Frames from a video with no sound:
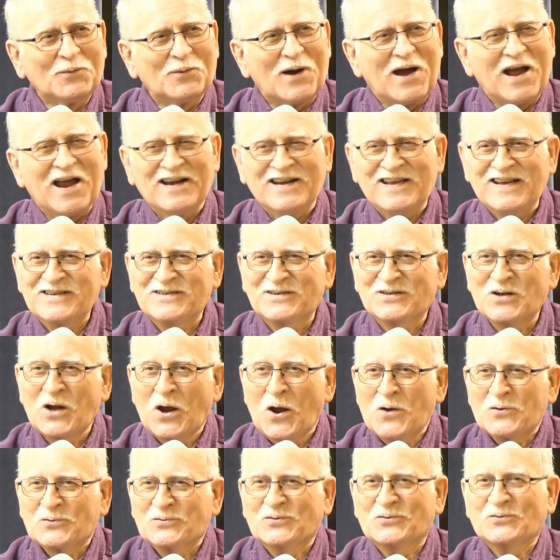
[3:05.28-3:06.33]
when it's
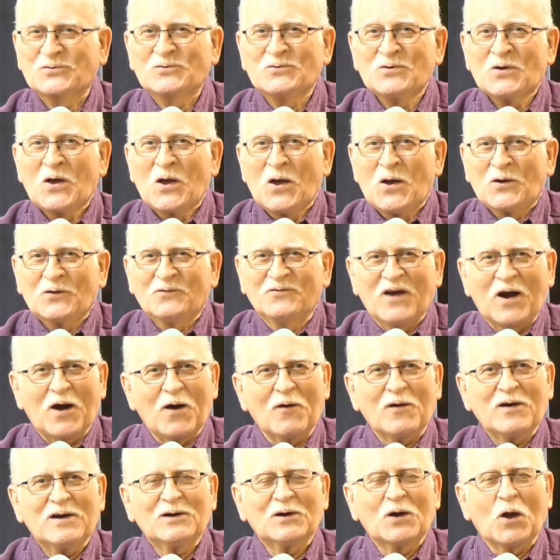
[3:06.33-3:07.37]

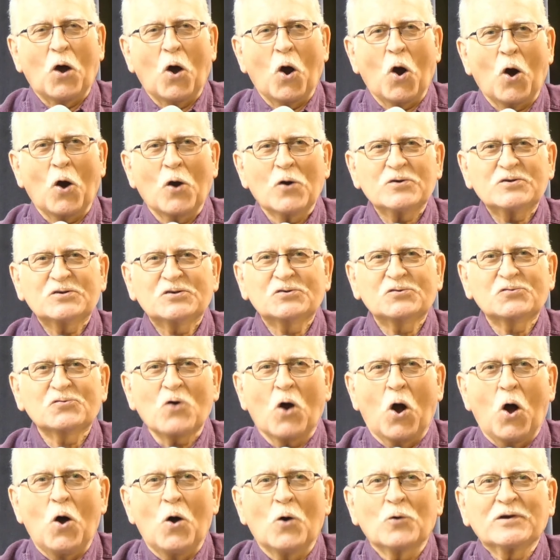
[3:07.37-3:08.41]
very large,
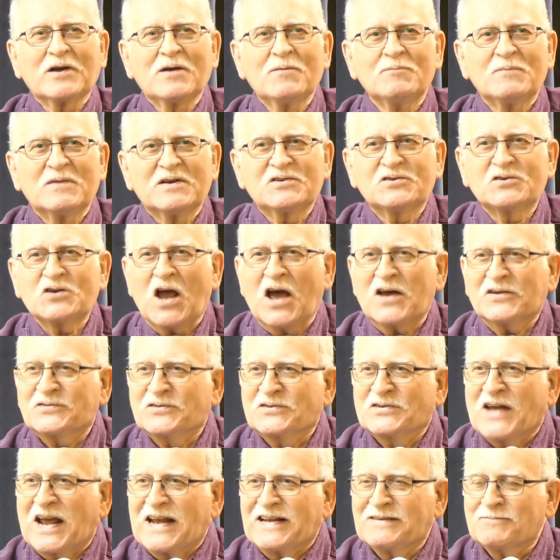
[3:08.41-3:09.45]
strong, and
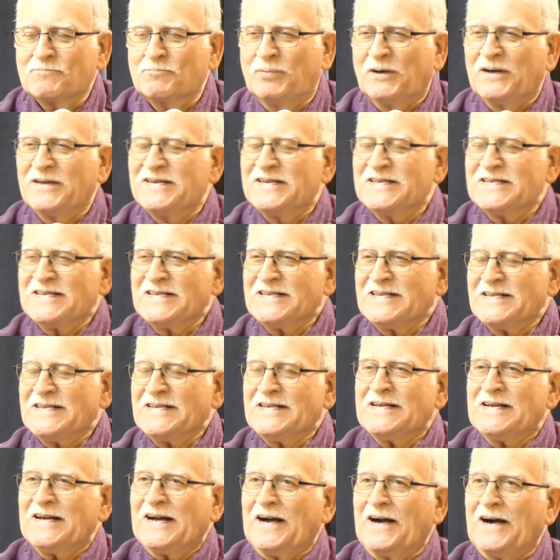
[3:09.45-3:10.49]
majestic, but
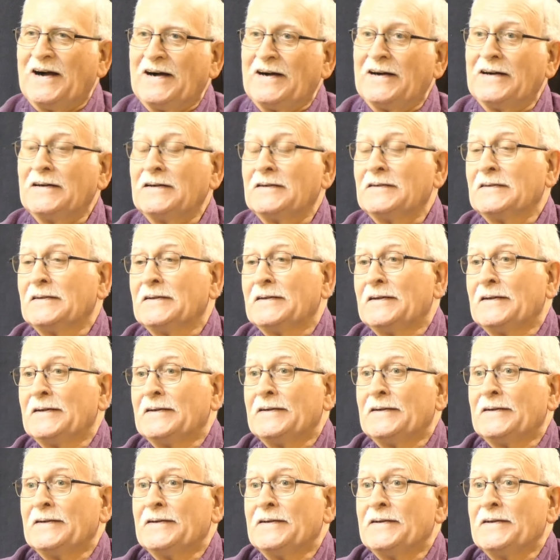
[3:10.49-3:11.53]
uh,
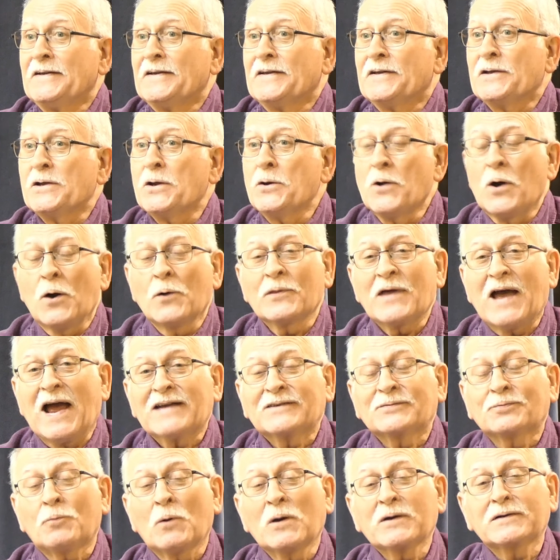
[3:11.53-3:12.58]
you know,
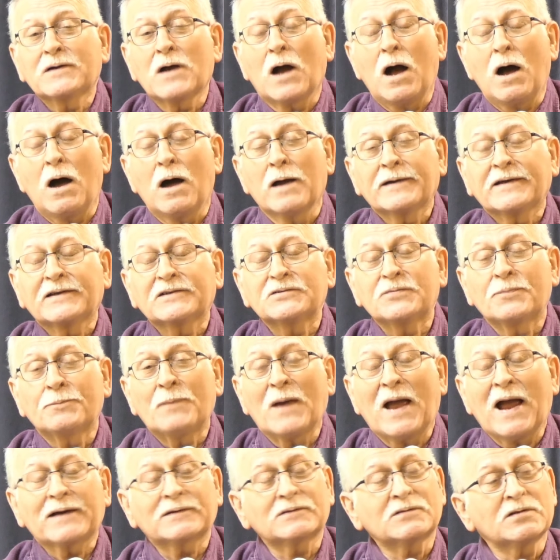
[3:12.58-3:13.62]
that's what God
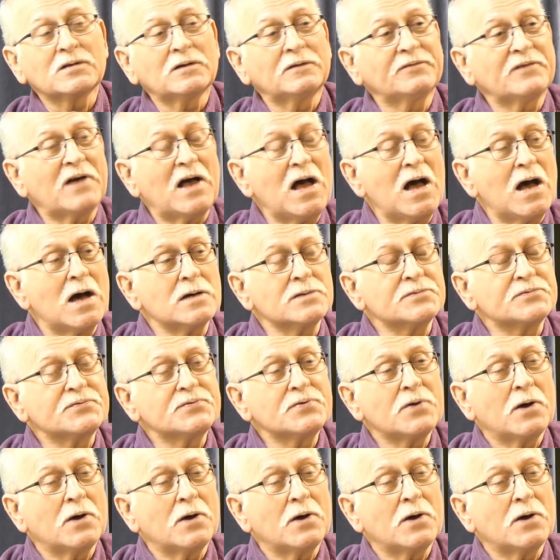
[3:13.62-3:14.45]
expects of us.